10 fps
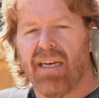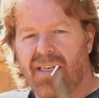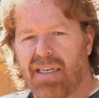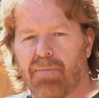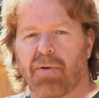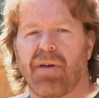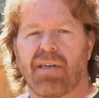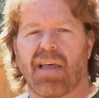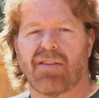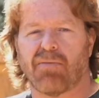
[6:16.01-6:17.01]
deeper into
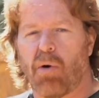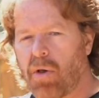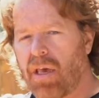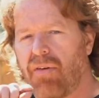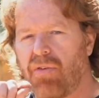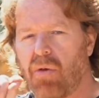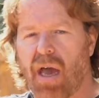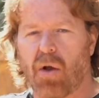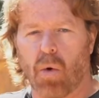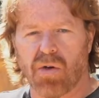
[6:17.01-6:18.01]
that smoke and give you
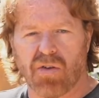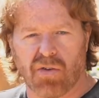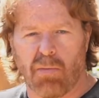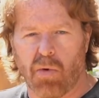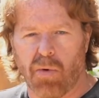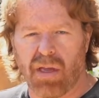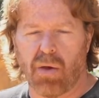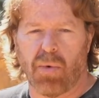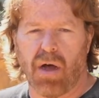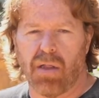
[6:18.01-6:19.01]
that gorgeous smoke ring that
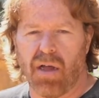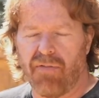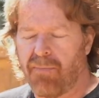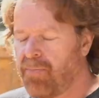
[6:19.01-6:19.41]
we all love.